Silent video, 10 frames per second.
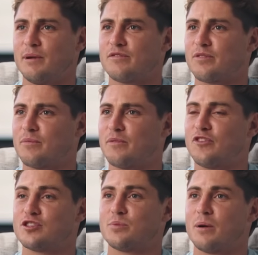Even from the
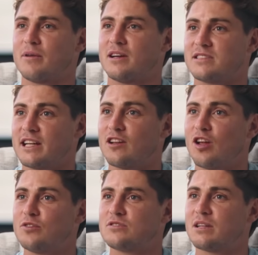first moment I said
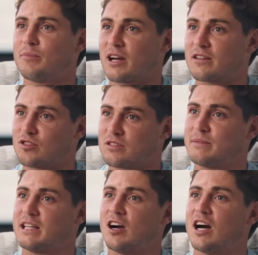hello to them, I looked them
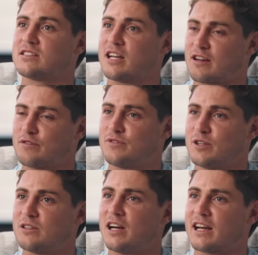in the eyes and I could
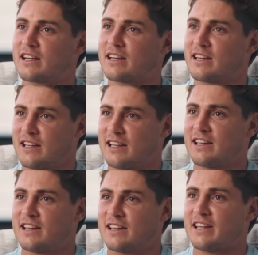feel like
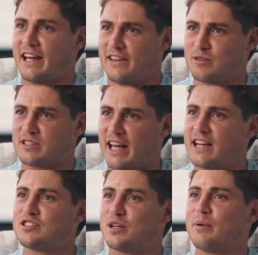there was
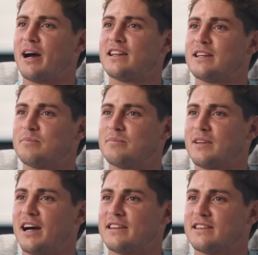energy about them.
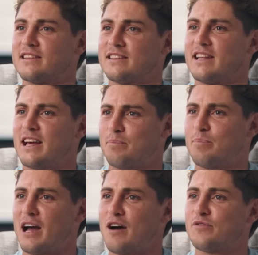Like they're
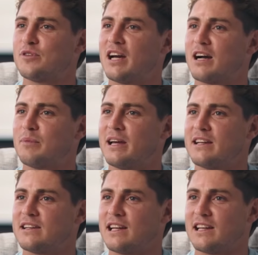powerful young
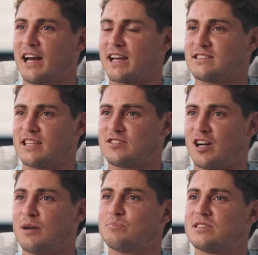men, and like it's their
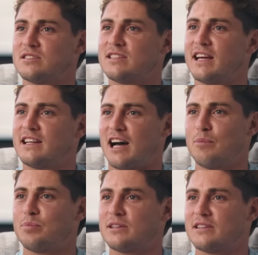time to stand
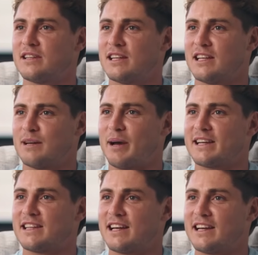up and
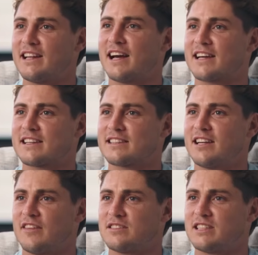make their, like,
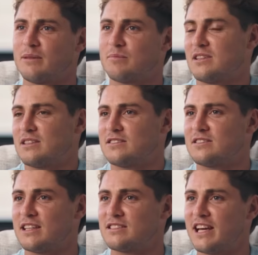you know, the team. It's
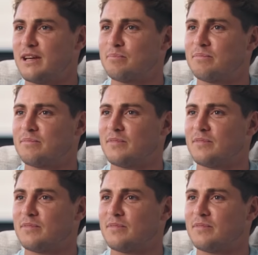their team.